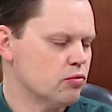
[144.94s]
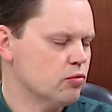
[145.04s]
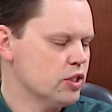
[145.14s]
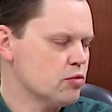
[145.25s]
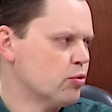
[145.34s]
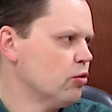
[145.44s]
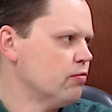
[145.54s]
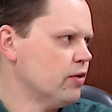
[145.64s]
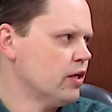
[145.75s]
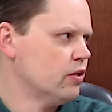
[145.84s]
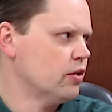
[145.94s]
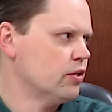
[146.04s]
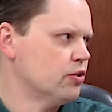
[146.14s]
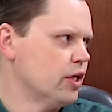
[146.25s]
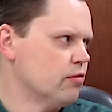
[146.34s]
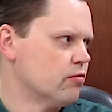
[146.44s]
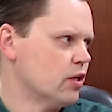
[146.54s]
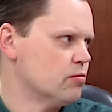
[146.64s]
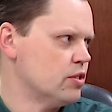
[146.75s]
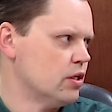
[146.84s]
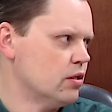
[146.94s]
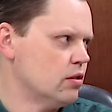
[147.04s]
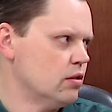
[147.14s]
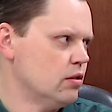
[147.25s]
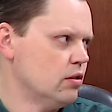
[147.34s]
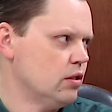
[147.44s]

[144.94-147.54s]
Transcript: the risk profile on grain farms in